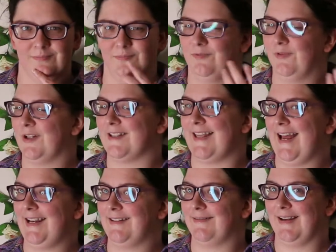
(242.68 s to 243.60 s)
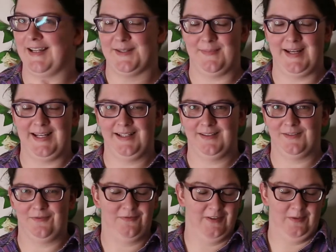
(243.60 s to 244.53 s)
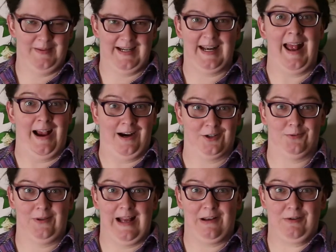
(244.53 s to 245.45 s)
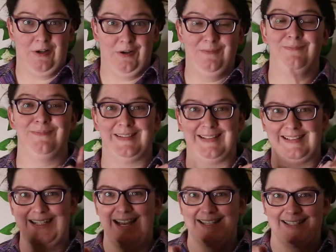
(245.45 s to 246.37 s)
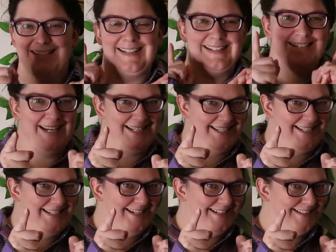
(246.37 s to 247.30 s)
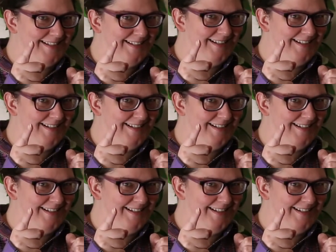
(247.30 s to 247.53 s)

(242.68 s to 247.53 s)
What's that? It's me? Filming an actual outro? Yes it is.